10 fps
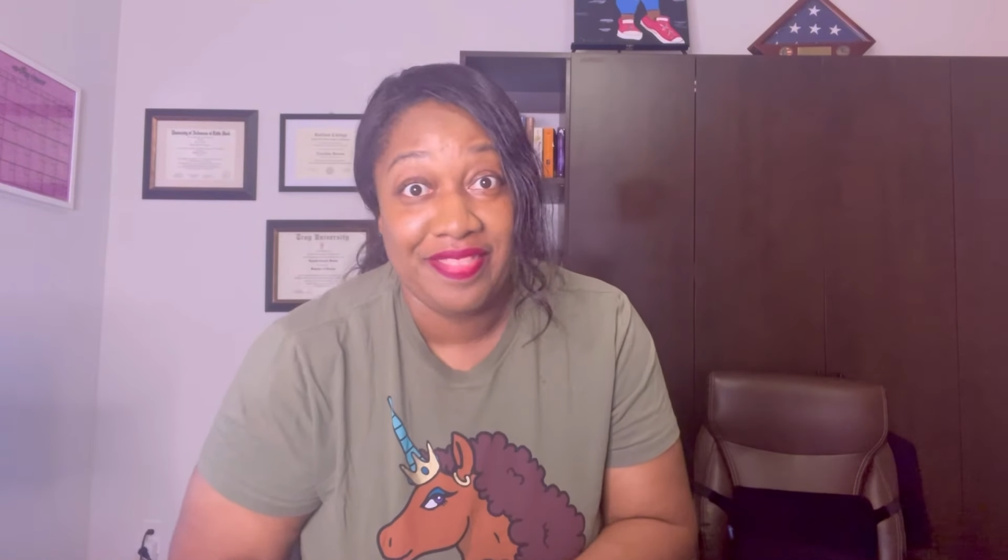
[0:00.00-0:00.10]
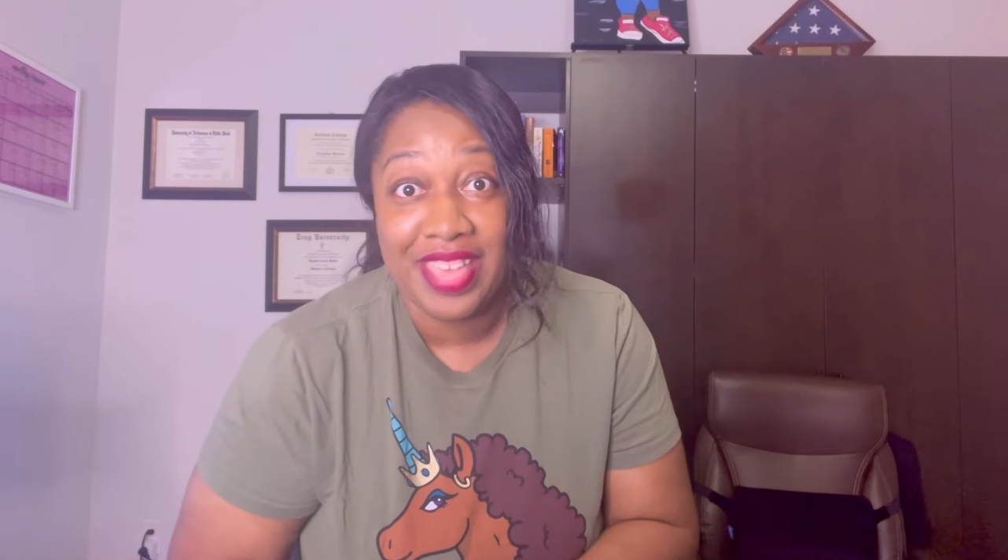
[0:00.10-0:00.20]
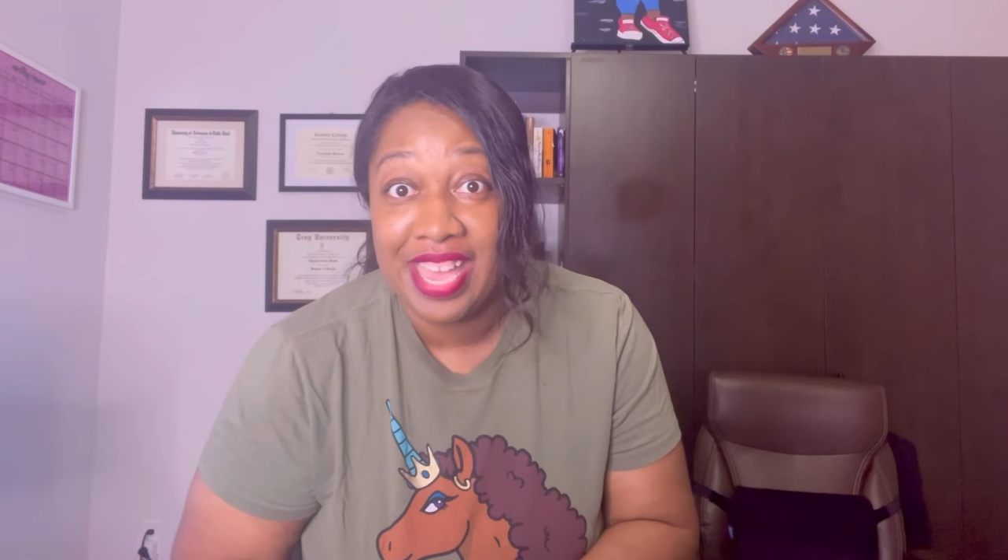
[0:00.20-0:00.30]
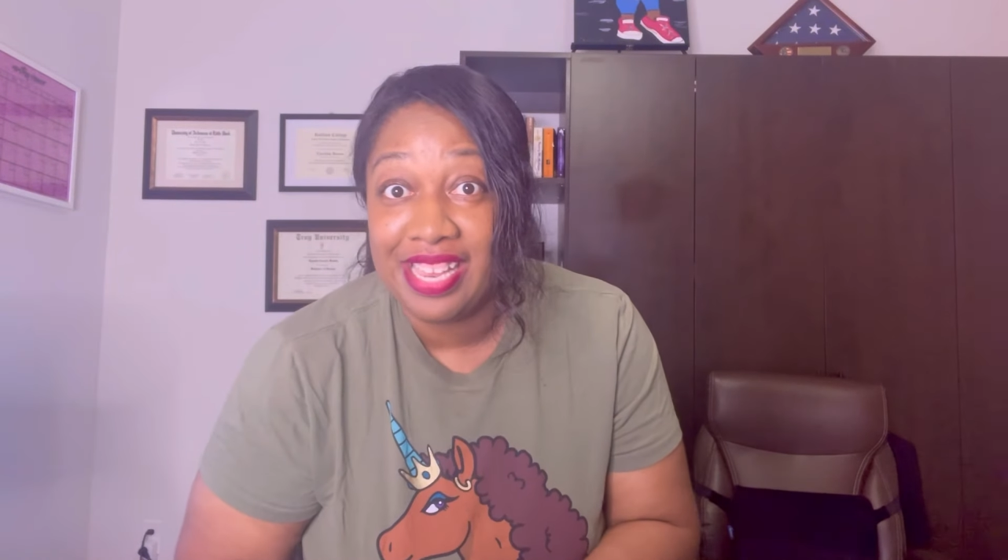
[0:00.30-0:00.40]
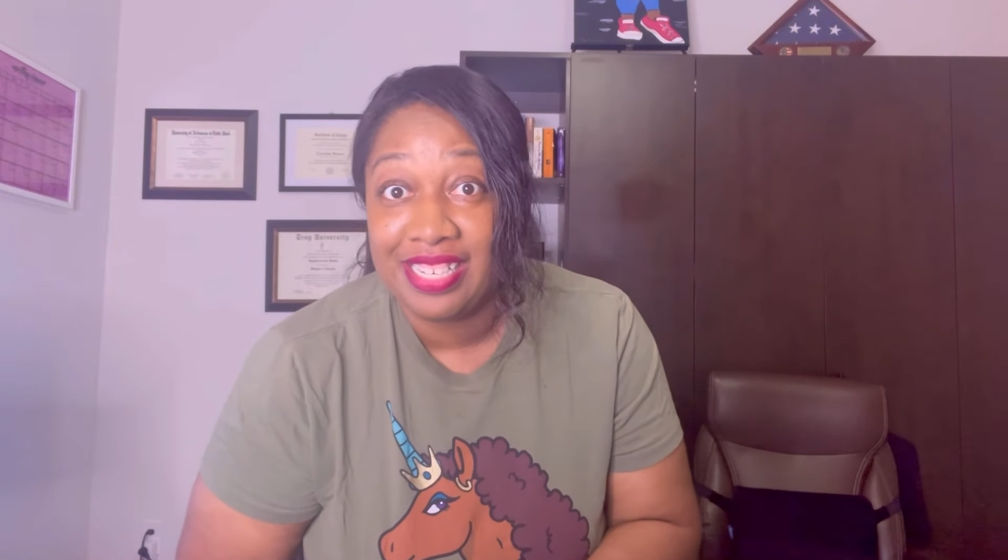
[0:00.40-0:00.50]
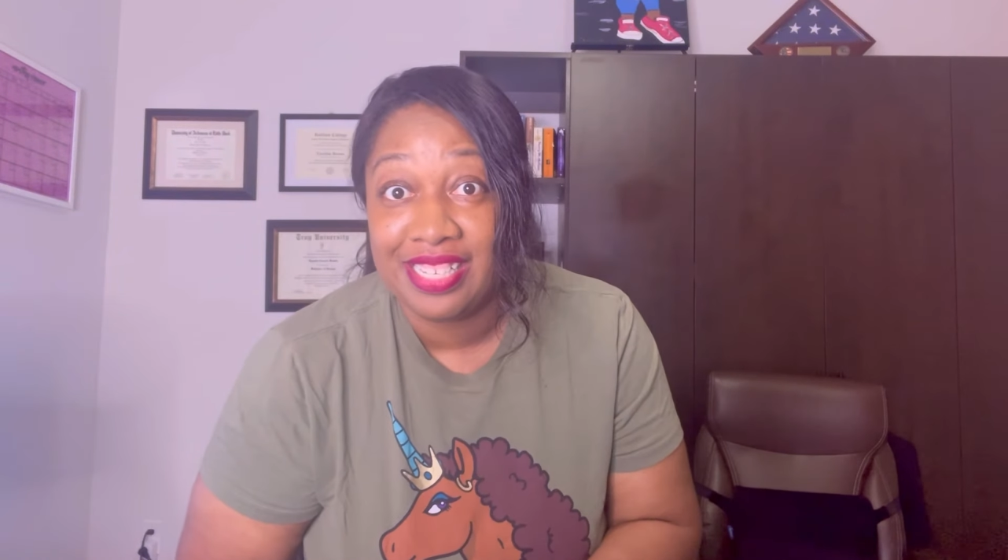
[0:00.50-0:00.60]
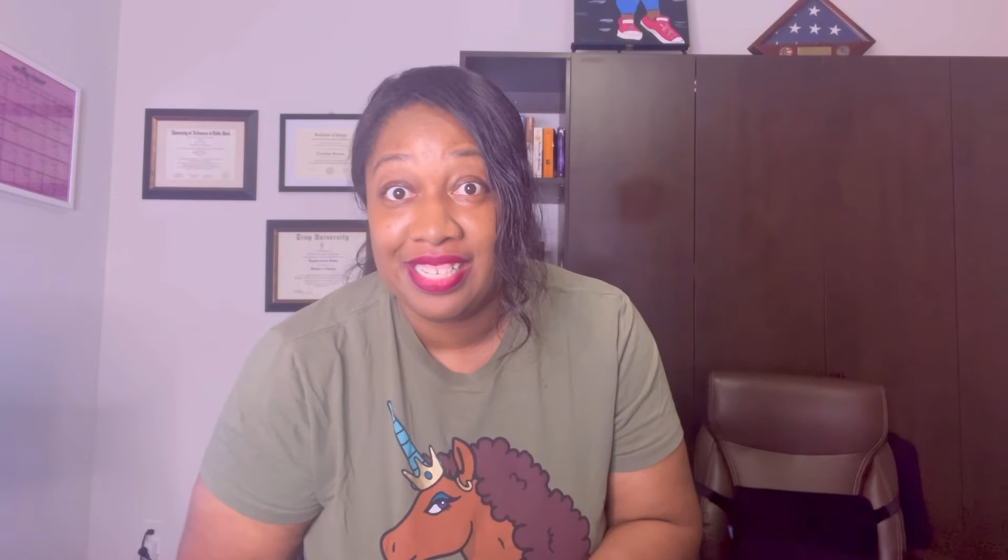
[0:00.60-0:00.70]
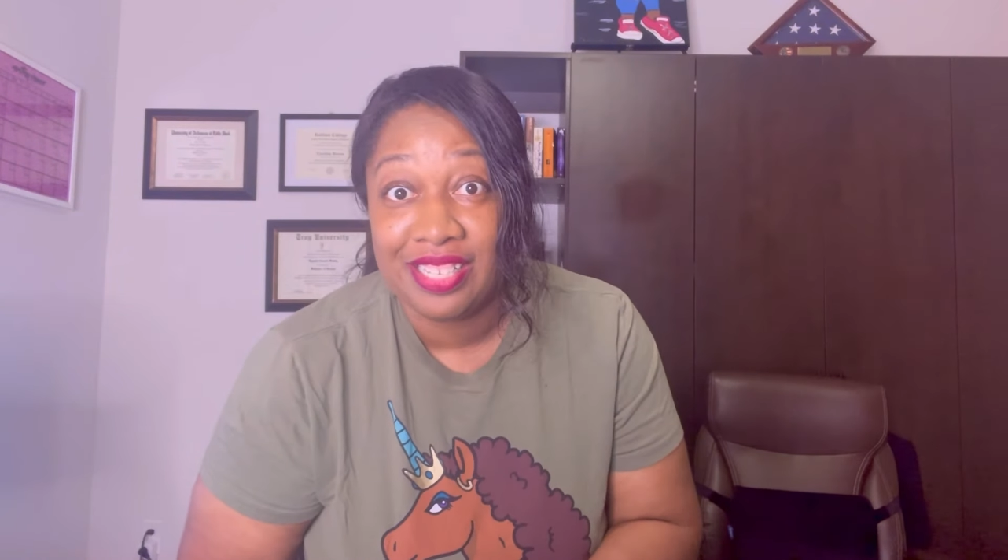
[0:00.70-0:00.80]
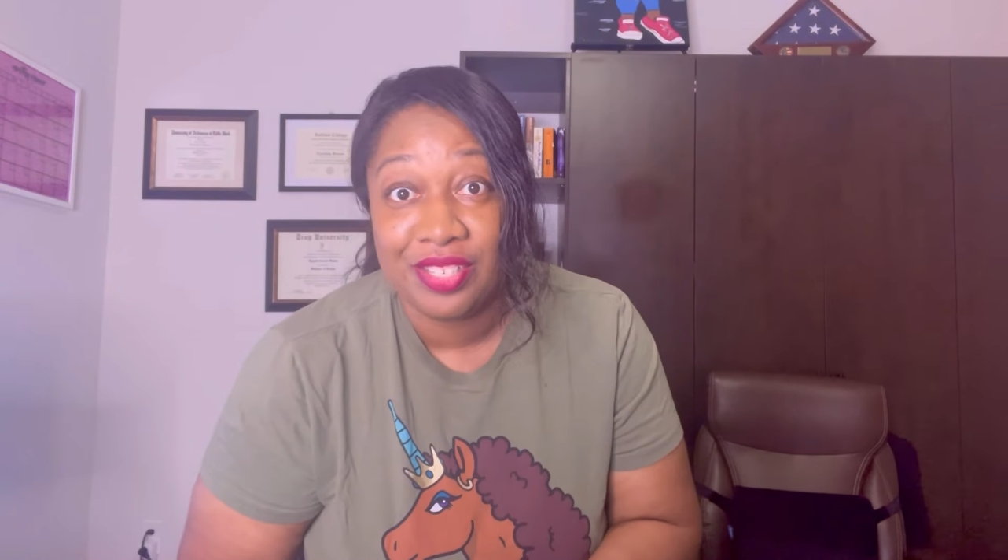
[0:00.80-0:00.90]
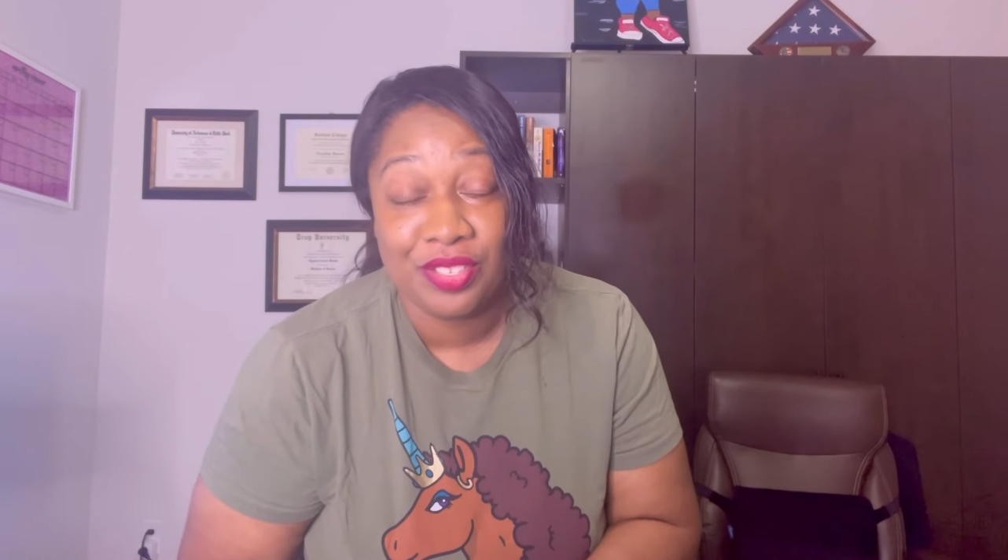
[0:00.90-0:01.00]
that
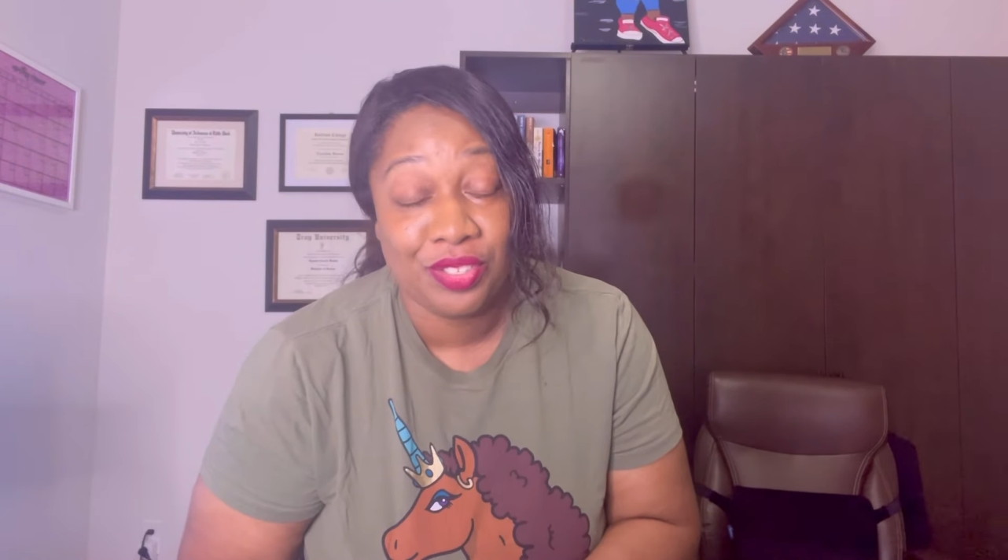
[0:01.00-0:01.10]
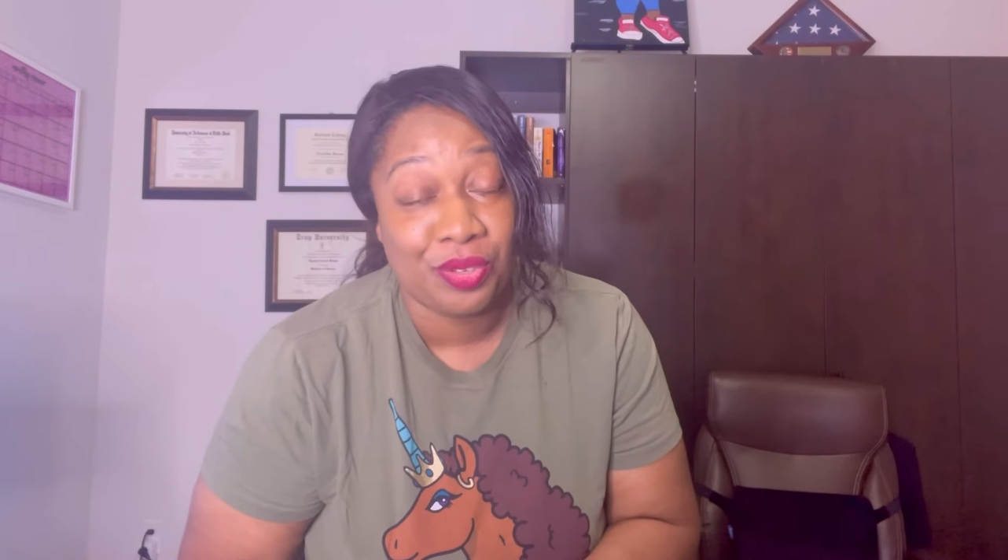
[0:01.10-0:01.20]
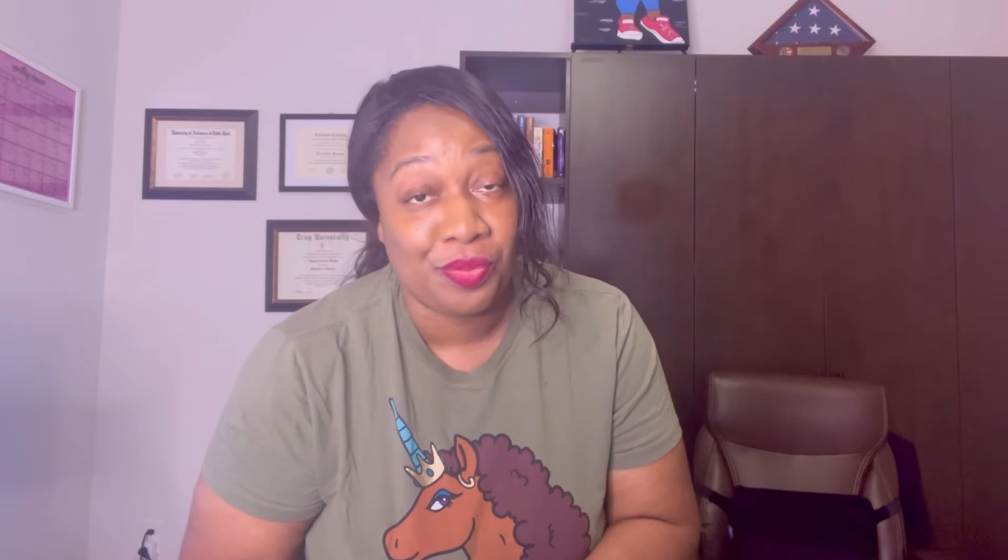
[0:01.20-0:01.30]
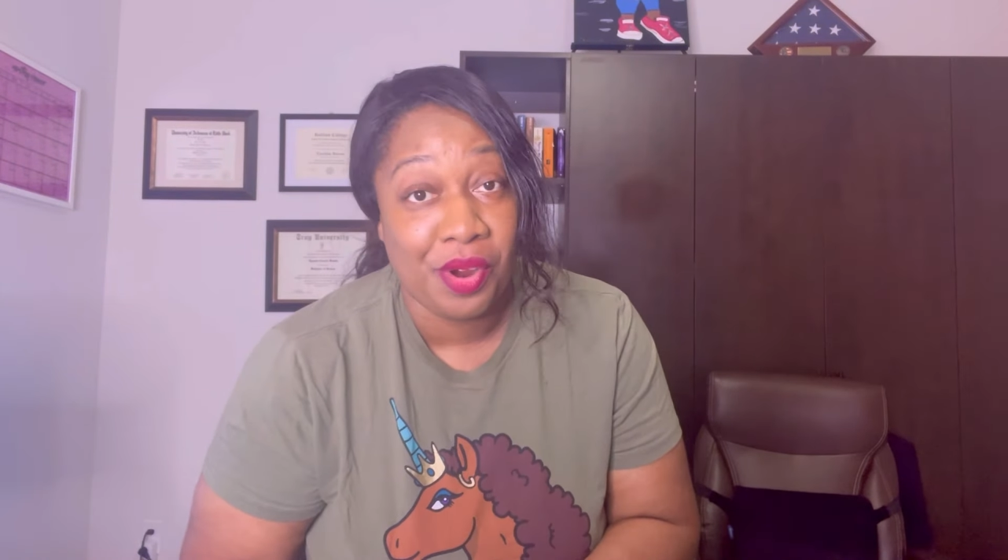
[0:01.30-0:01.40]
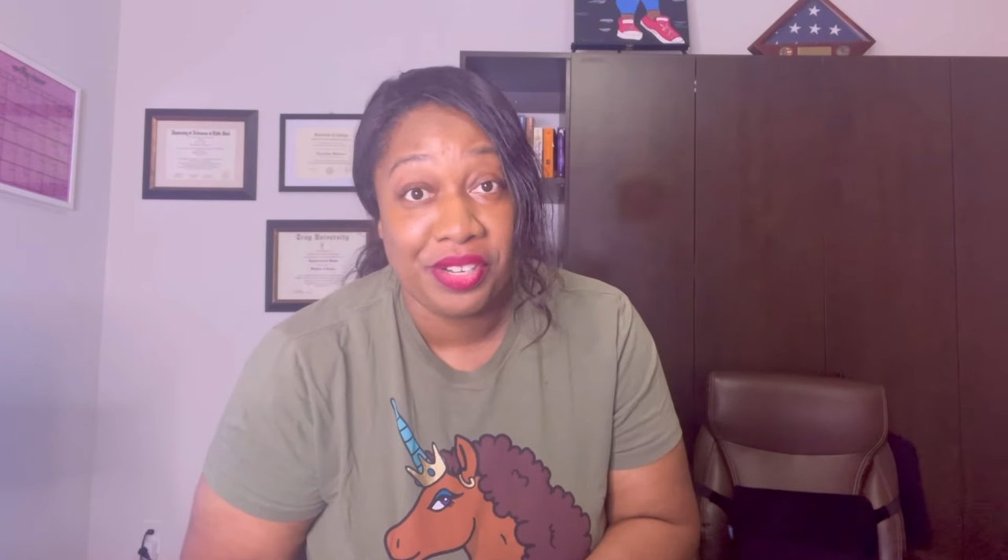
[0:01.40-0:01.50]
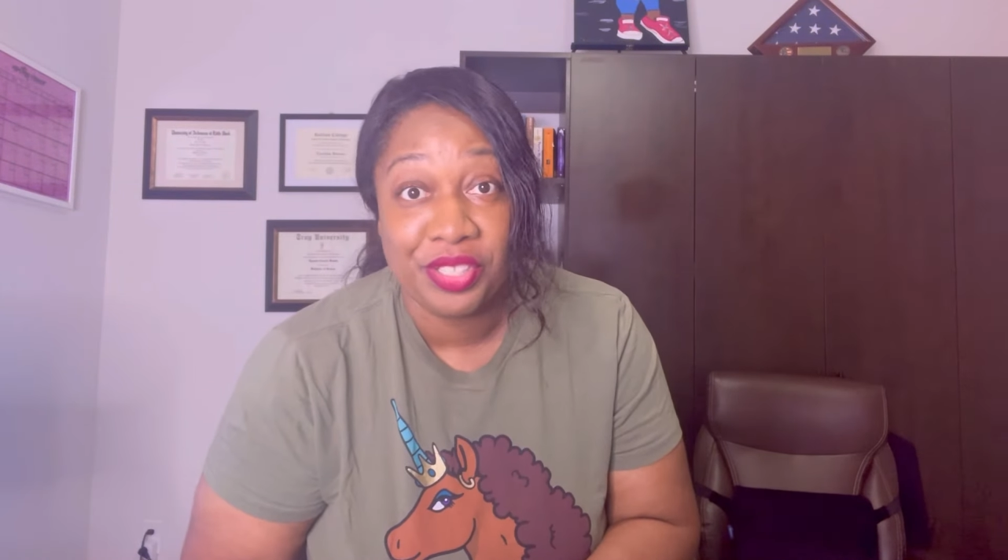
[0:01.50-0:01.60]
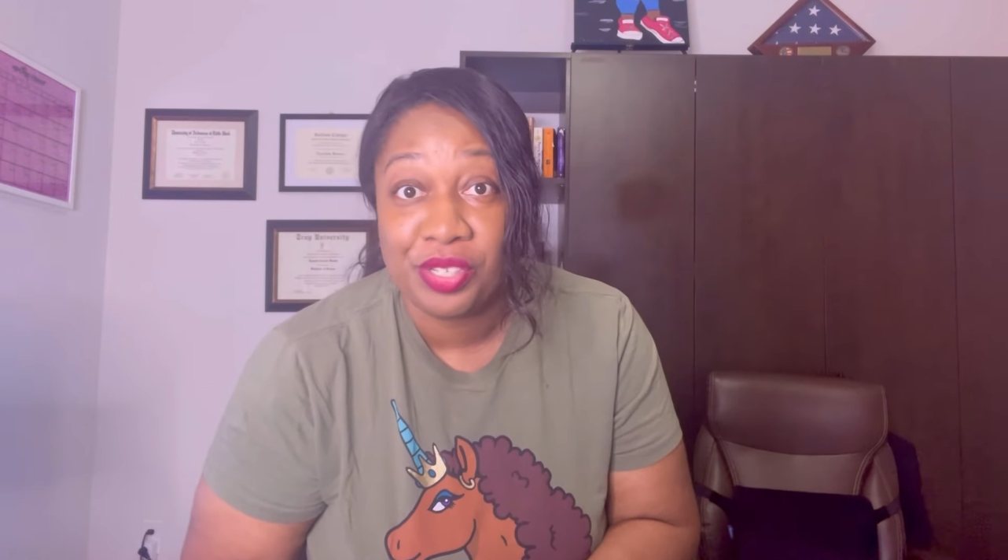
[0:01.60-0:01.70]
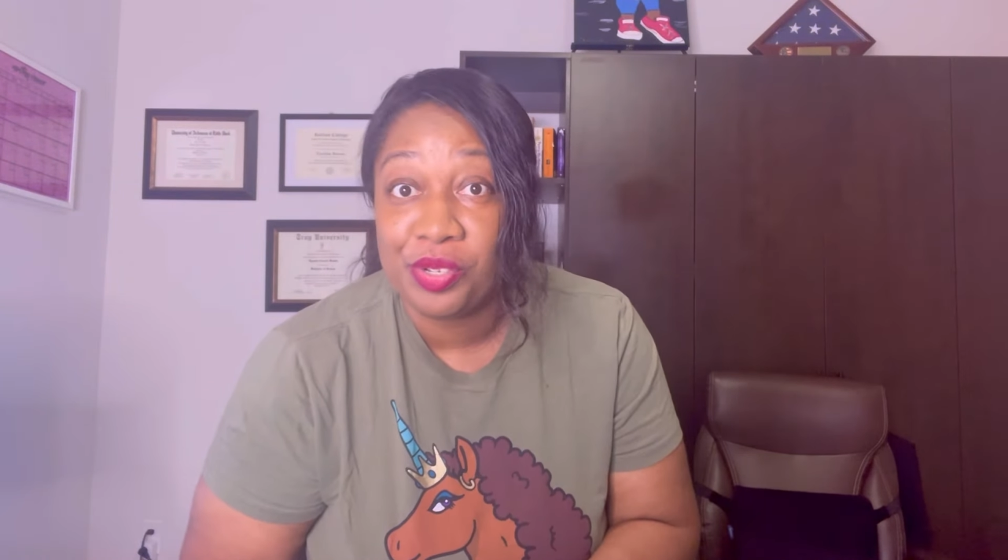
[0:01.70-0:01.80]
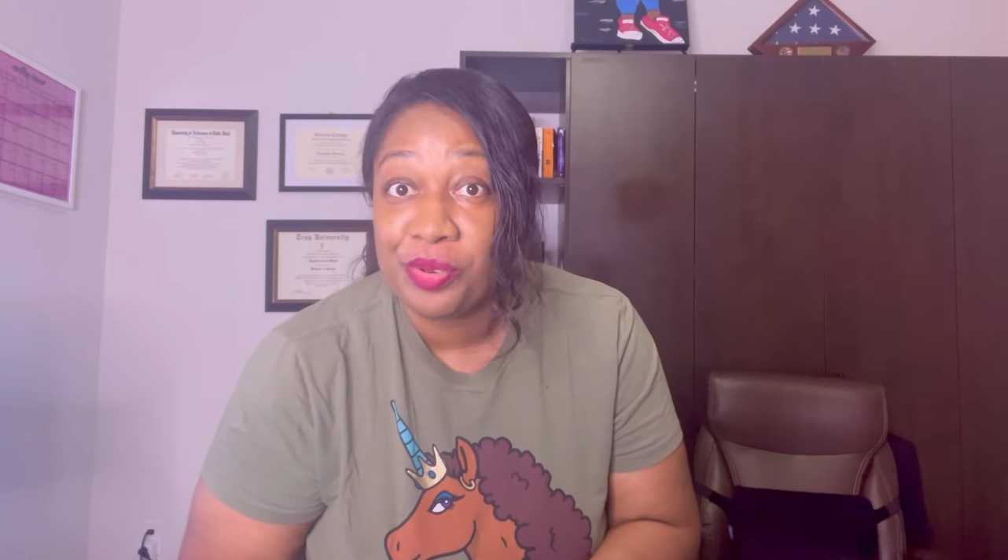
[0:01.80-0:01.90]
Swarovski